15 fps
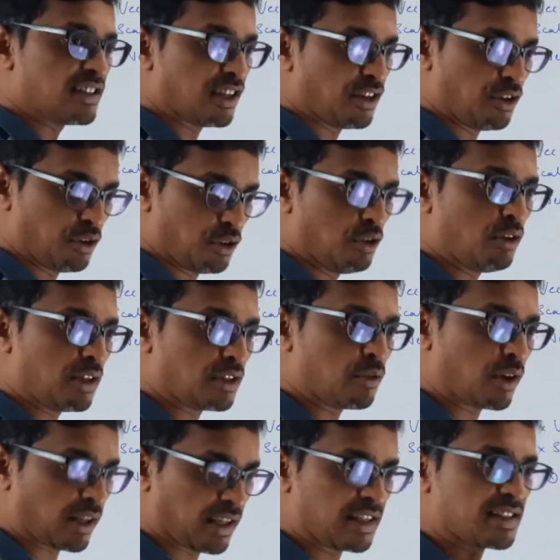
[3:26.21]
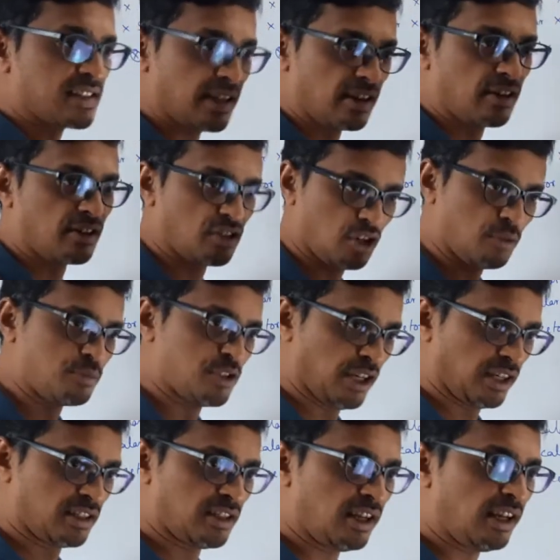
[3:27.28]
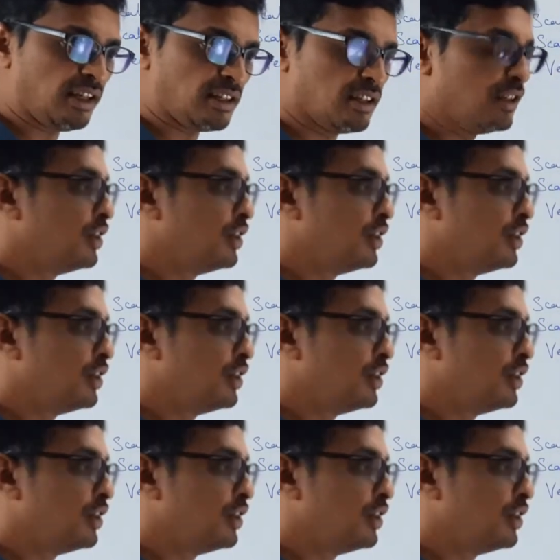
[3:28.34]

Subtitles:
then you know the work is done on the object, correct?